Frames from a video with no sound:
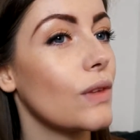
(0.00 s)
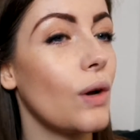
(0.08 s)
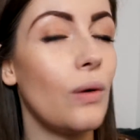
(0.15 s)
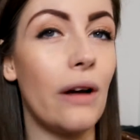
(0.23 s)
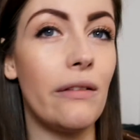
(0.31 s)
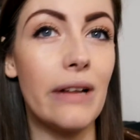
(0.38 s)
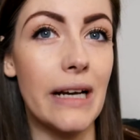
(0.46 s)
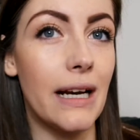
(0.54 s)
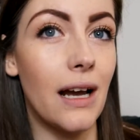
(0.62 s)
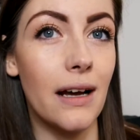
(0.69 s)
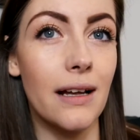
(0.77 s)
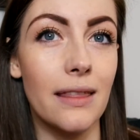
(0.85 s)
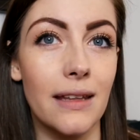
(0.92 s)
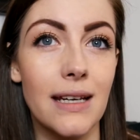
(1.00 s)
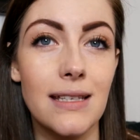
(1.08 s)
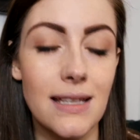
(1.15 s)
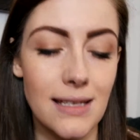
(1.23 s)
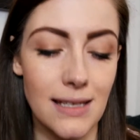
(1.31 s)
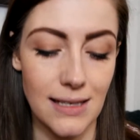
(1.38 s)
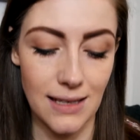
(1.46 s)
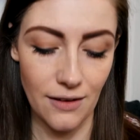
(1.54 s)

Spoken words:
Oh, I really like this. This is